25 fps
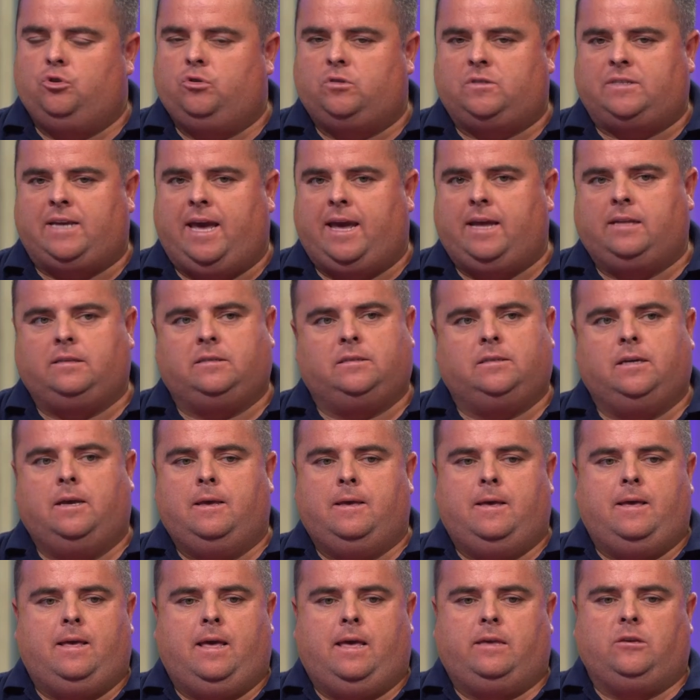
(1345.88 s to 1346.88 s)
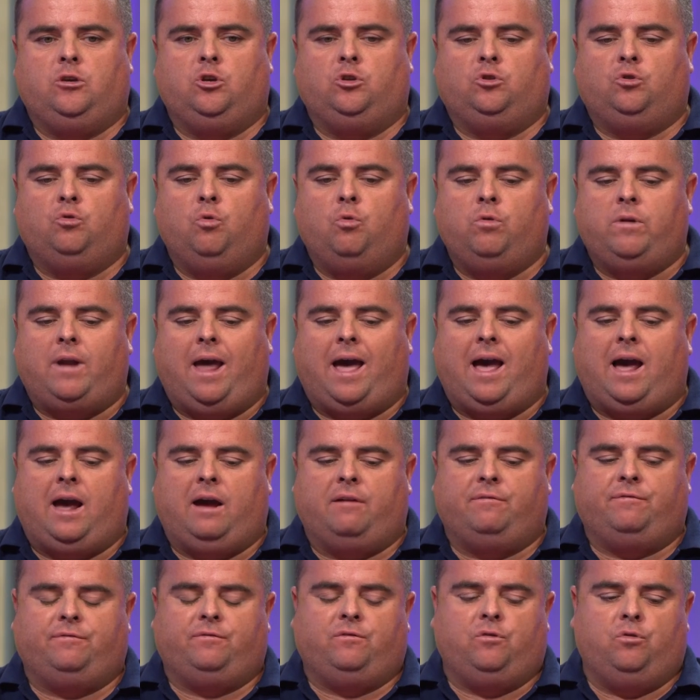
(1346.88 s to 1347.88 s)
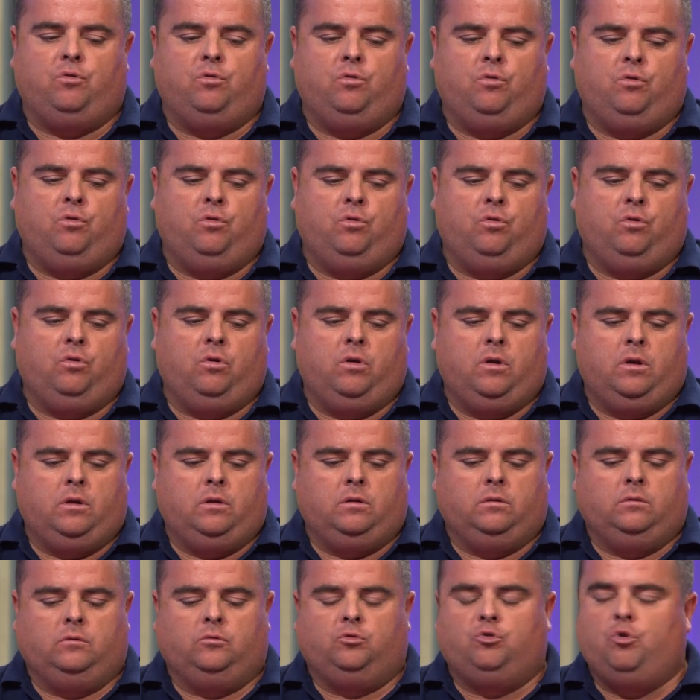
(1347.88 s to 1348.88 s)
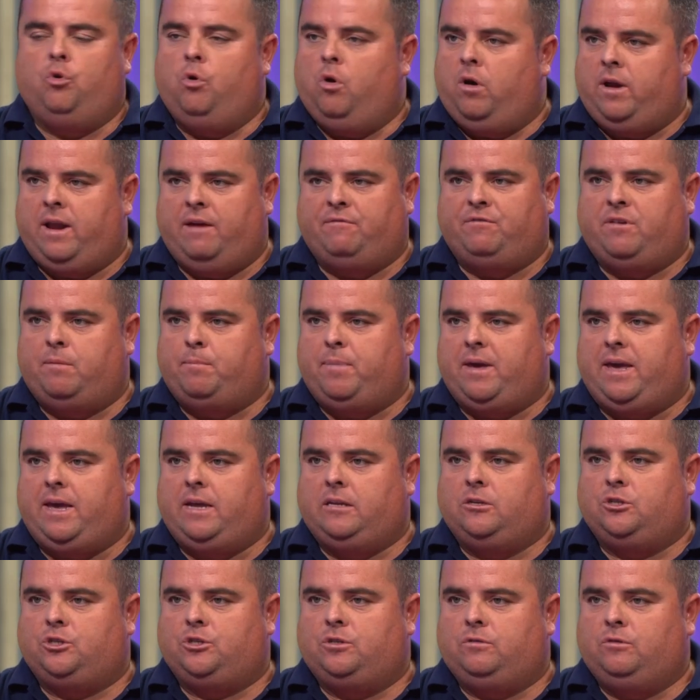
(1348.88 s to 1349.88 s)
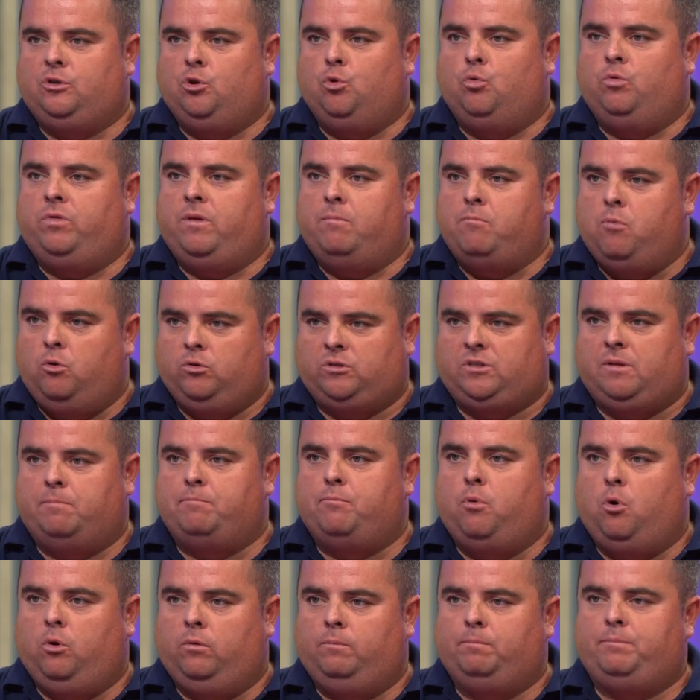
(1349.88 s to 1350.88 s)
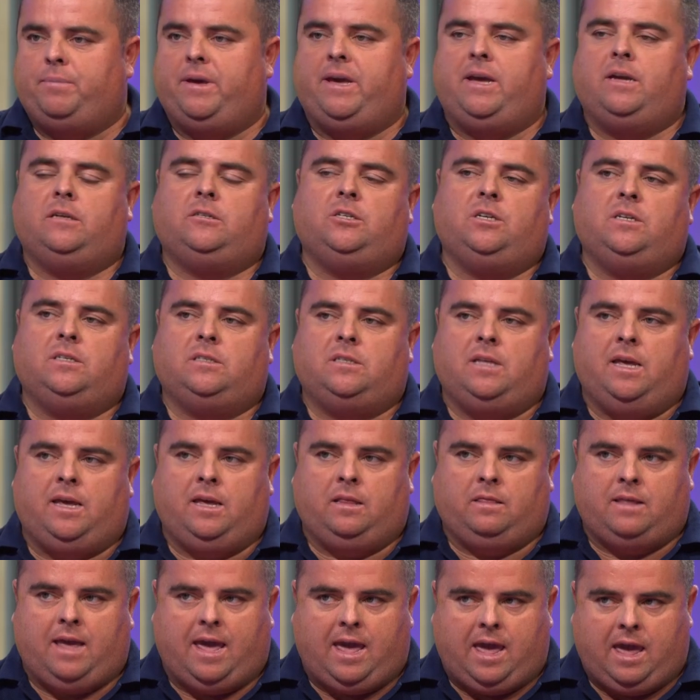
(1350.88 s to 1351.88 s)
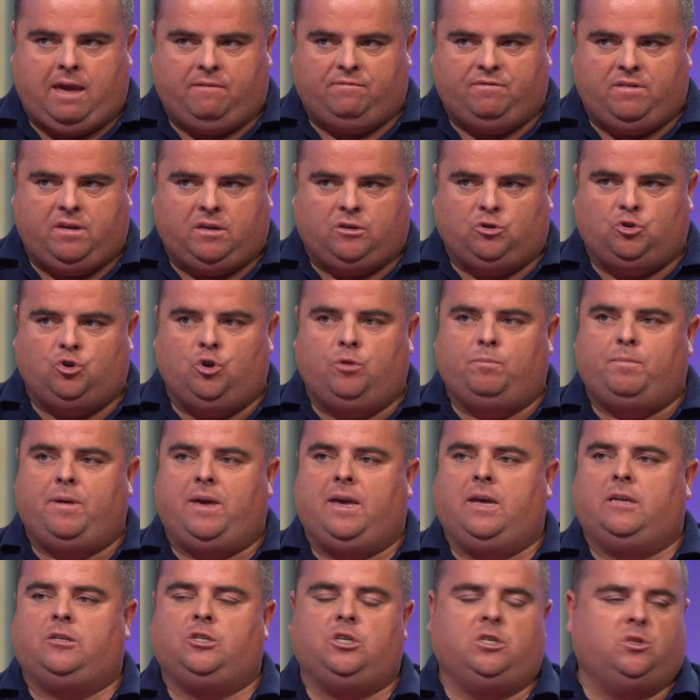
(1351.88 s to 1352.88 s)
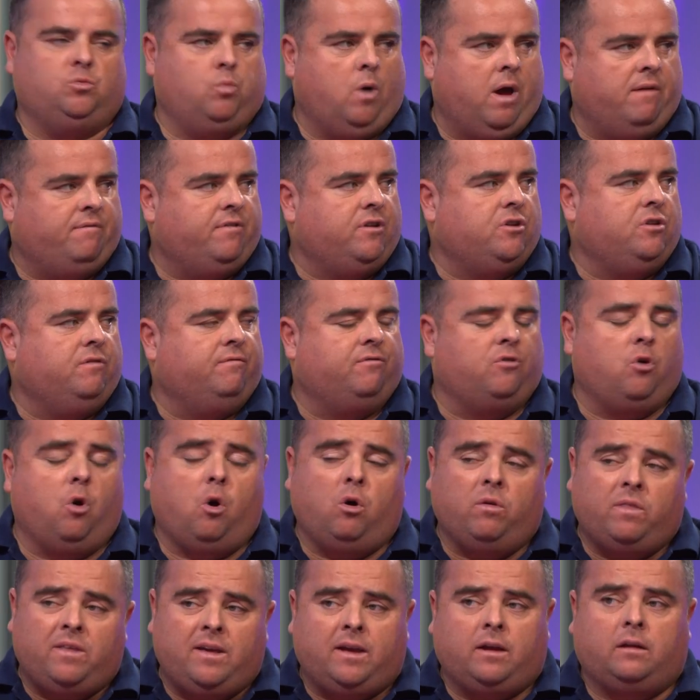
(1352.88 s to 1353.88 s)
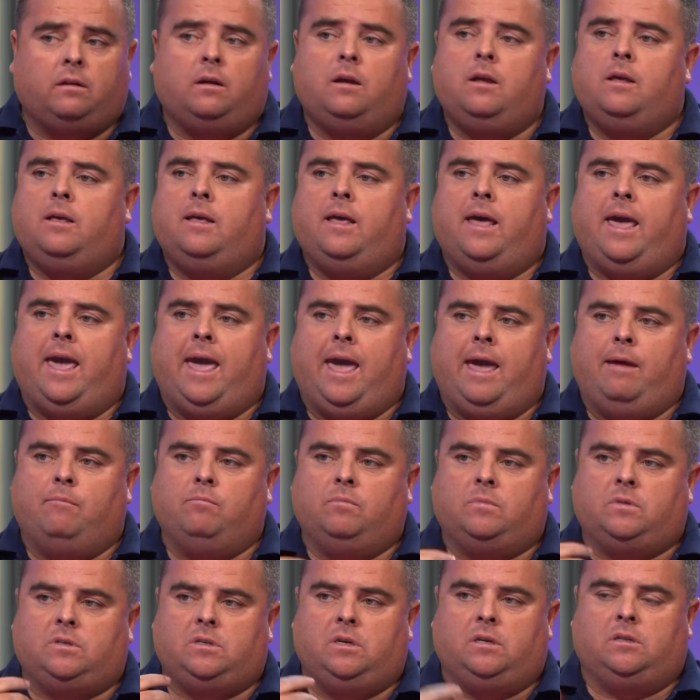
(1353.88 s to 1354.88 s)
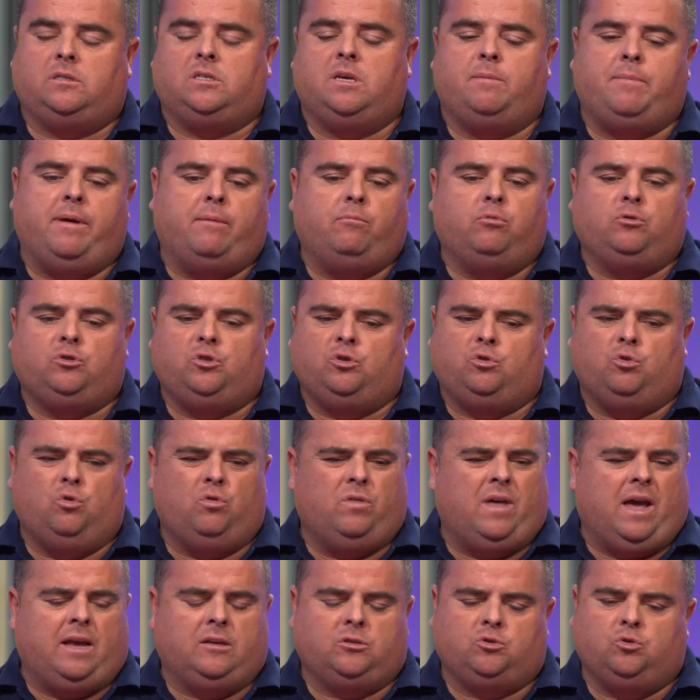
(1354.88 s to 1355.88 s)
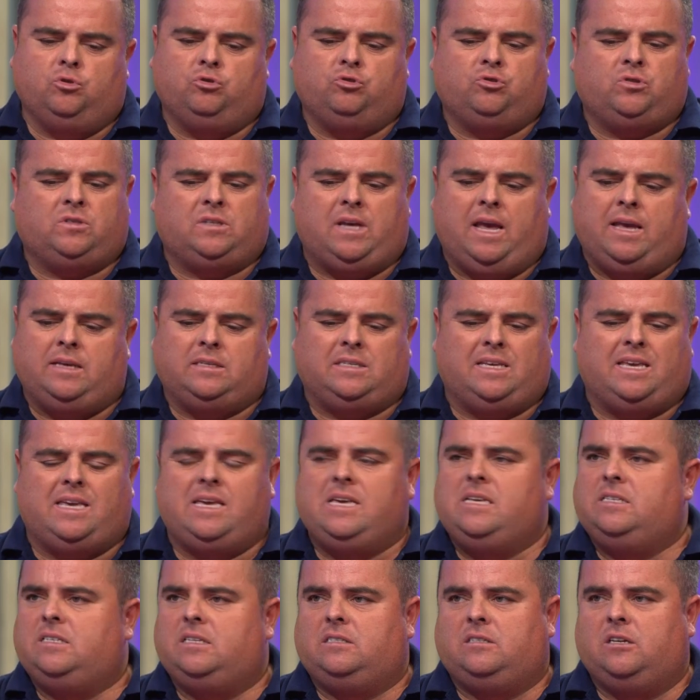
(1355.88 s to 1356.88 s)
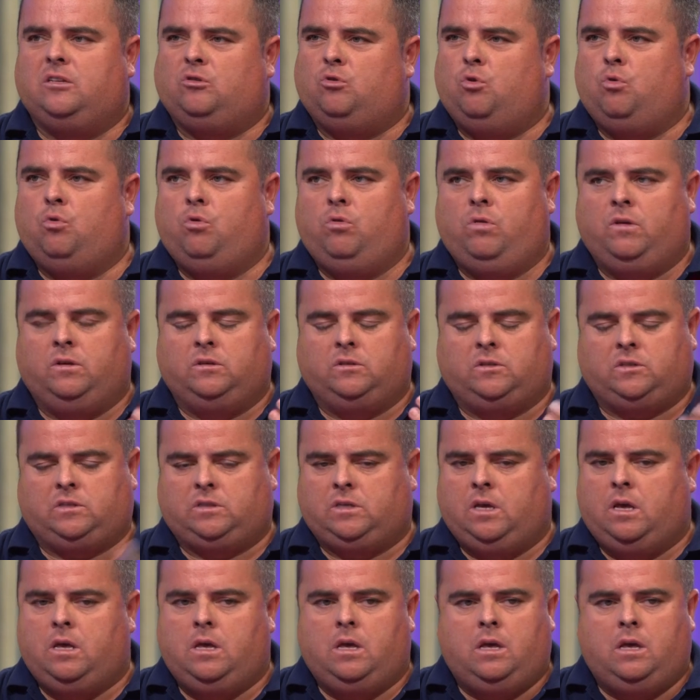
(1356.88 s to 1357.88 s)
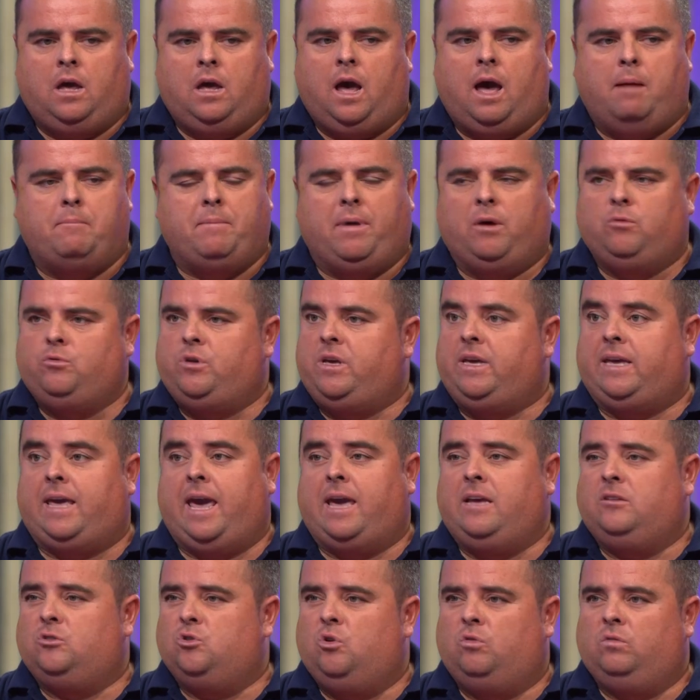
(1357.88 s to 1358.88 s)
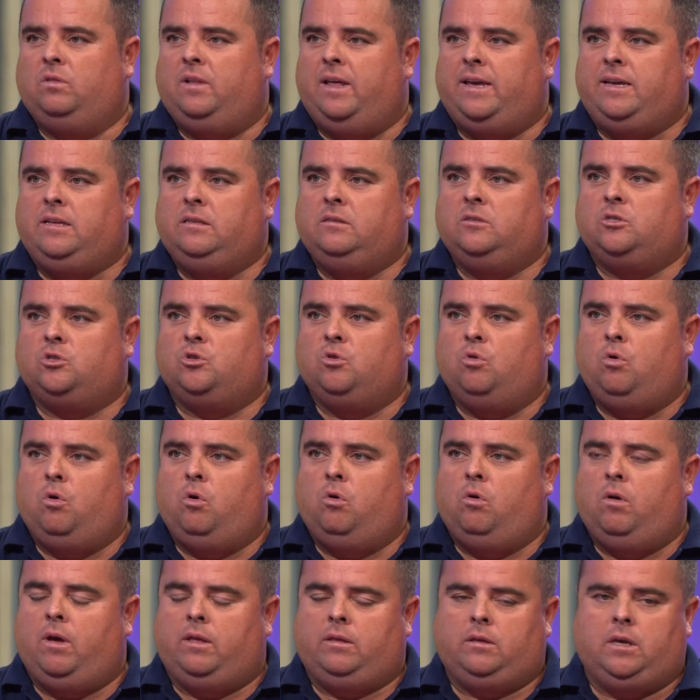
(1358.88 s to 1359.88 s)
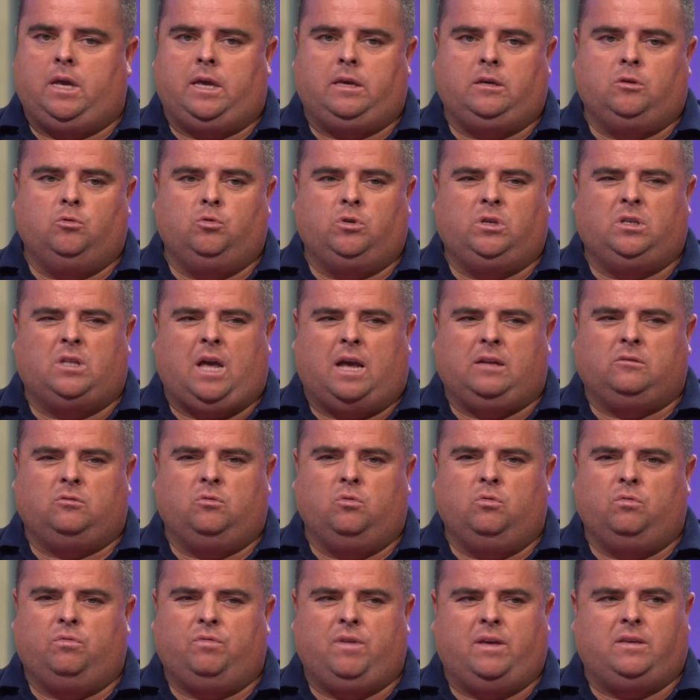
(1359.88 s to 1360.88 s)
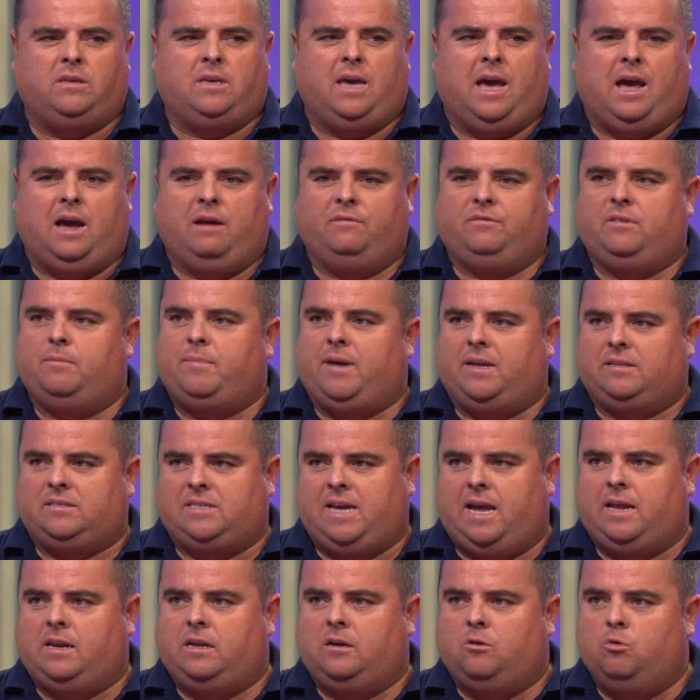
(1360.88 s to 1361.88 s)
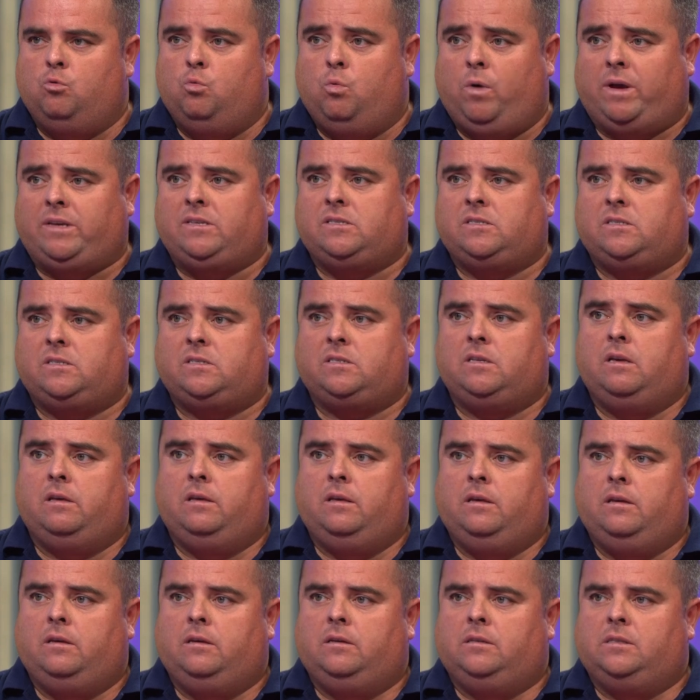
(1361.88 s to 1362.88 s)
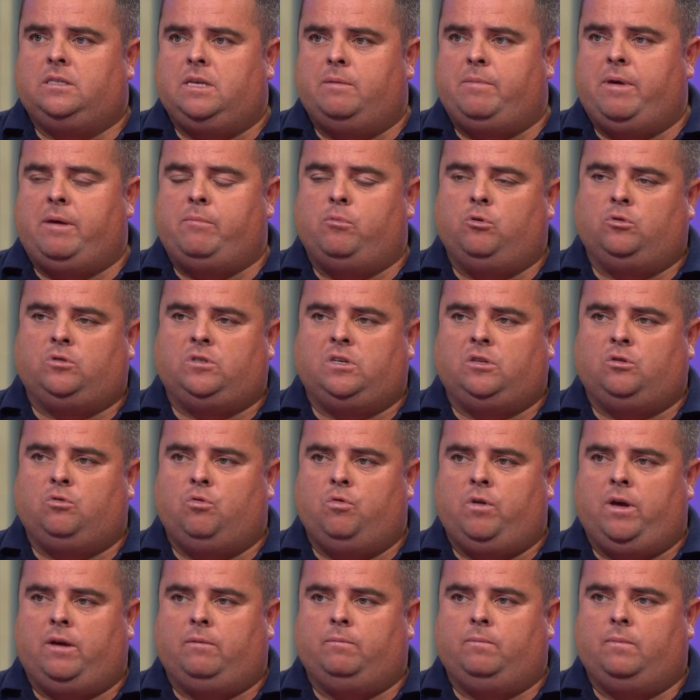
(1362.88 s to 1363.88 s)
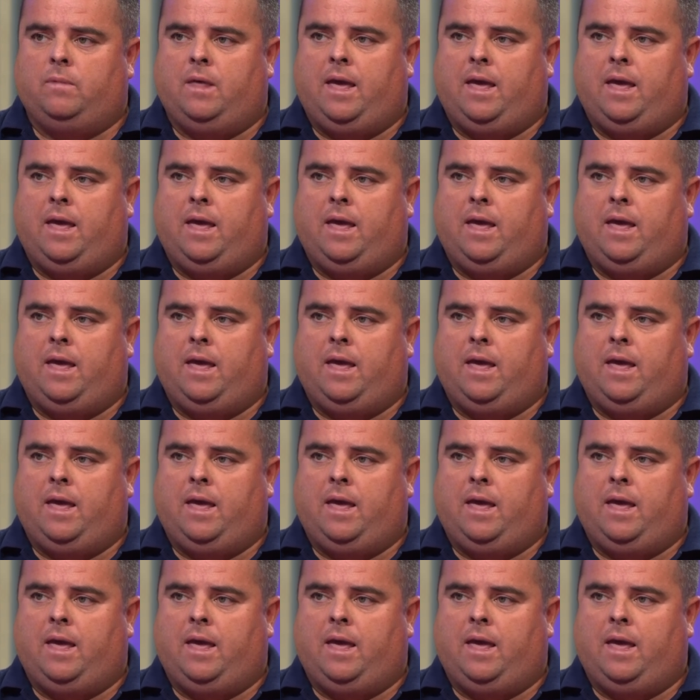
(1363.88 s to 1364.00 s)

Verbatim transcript: you said, you don't have to do it on every page. You know, the most important pages, the, the F A Q pages, whatever you've got there, um, to, to be able to do that. So it's, it's easy to do. There's a million guides online. So, you know, you, I don't think you have to be a technical whiz to be able to do it.